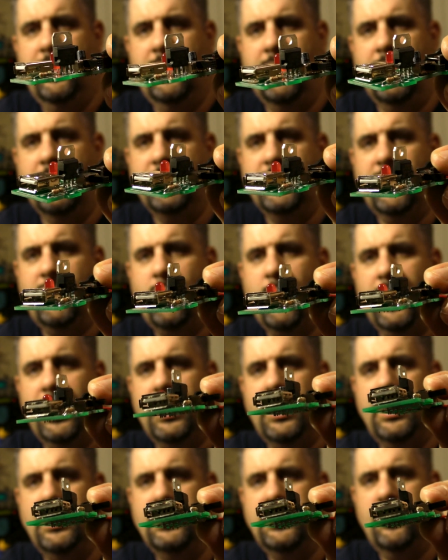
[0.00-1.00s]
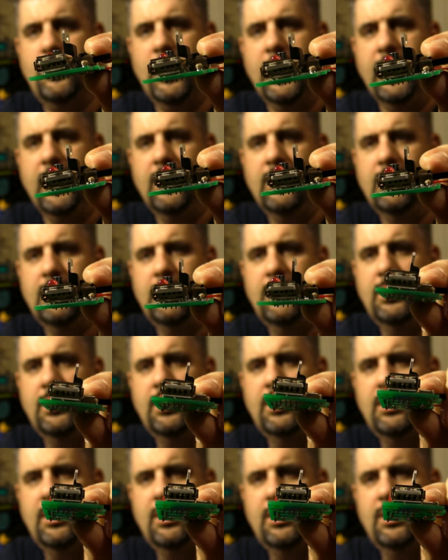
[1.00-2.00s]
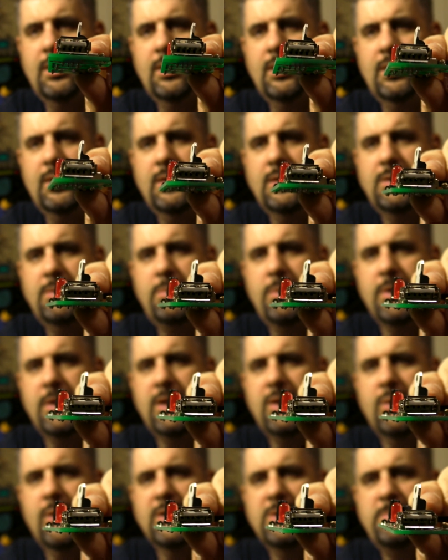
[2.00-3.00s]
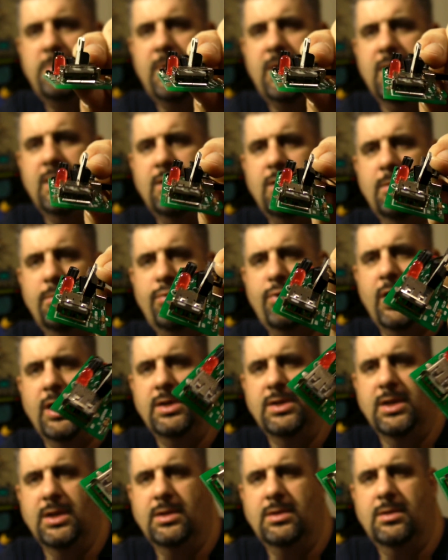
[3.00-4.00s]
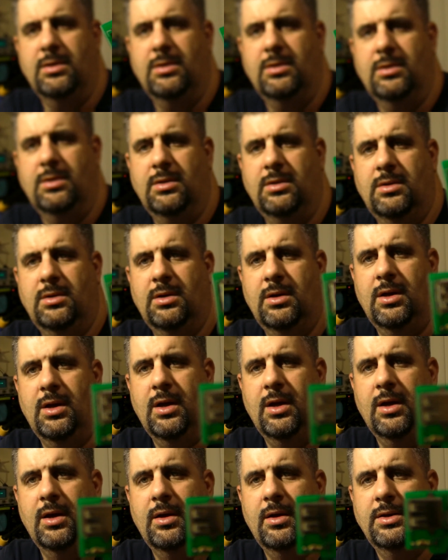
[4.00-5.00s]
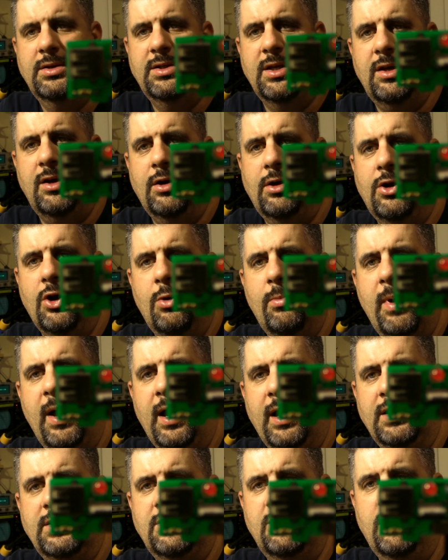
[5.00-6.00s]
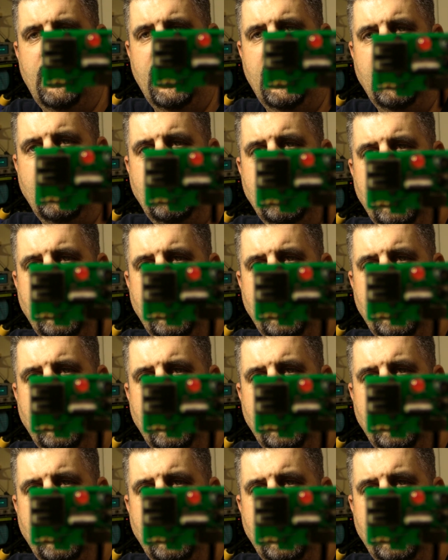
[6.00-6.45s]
there's a quick and easy way to put USB into your project. Say your Go Box, you wanted to